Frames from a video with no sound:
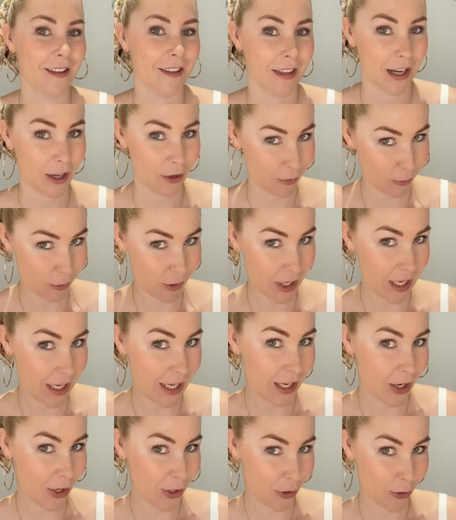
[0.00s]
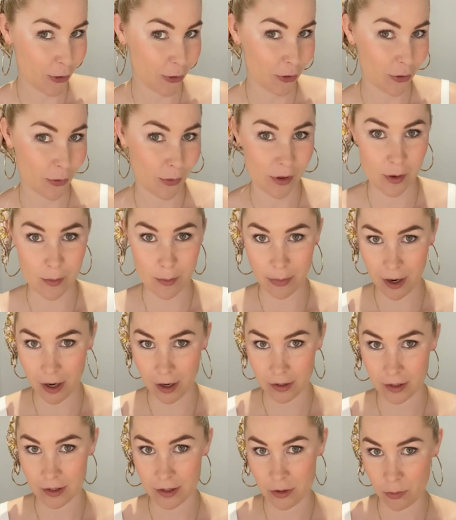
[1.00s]
They look really good with a
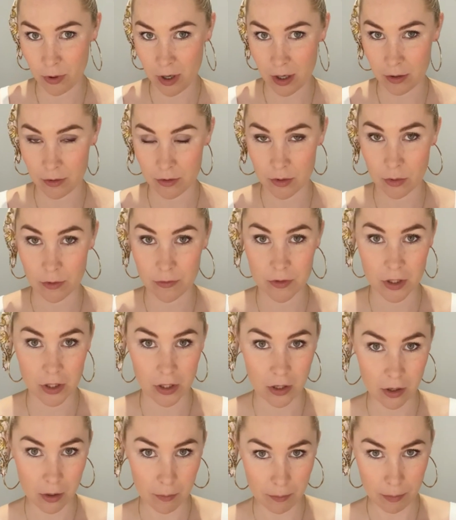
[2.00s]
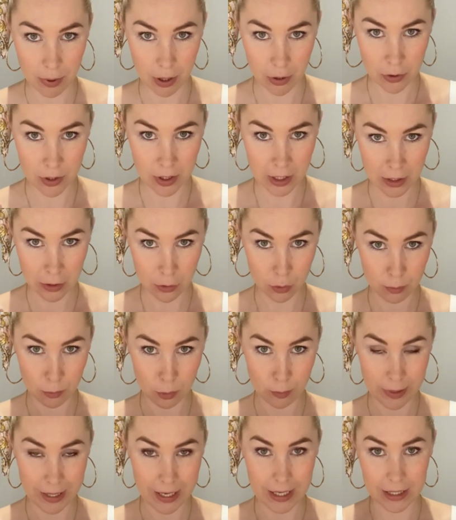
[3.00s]
bun as well. So I've done a pony normal
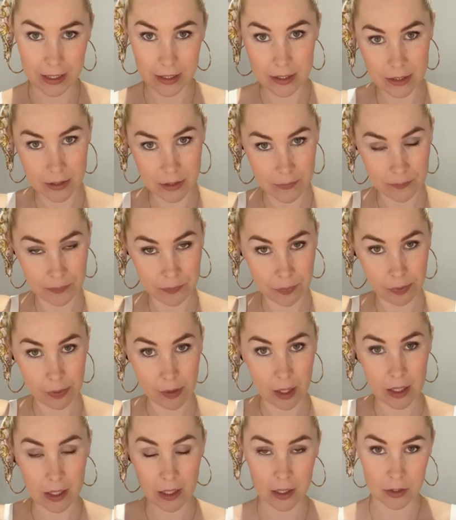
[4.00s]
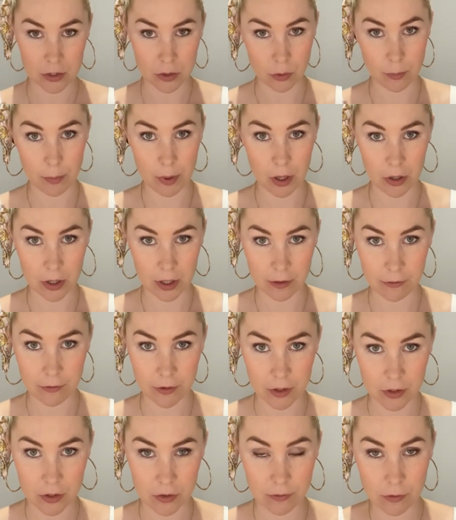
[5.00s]
band into a pony
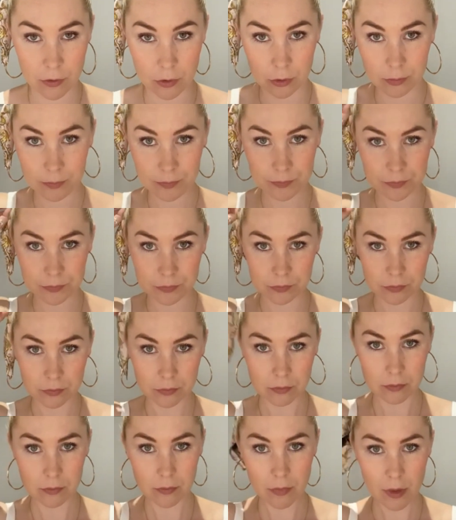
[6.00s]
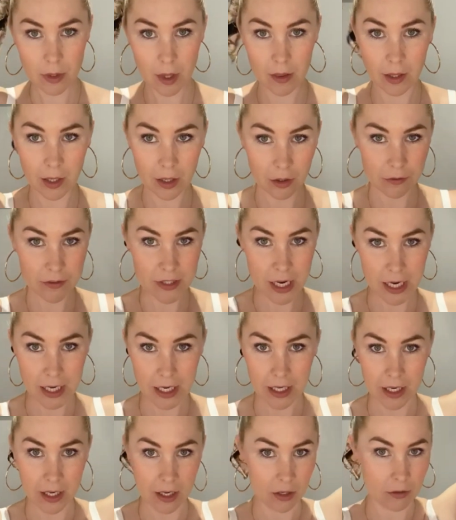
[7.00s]
first of all, and then I've
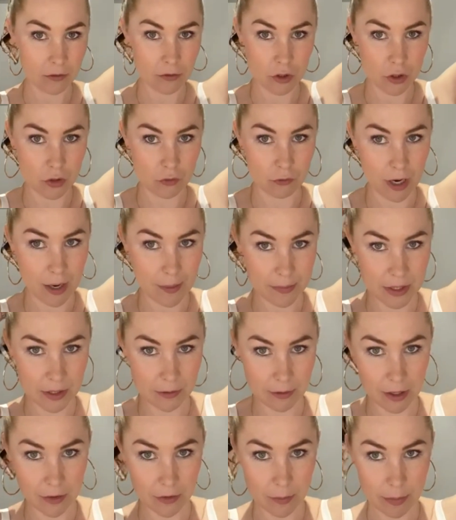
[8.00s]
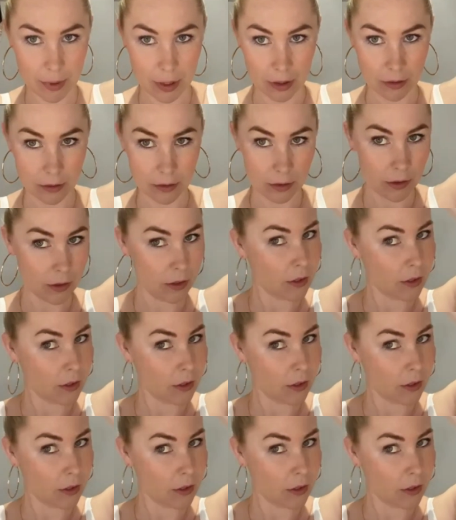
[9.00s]
taken it and I've just wrapped it around the bun.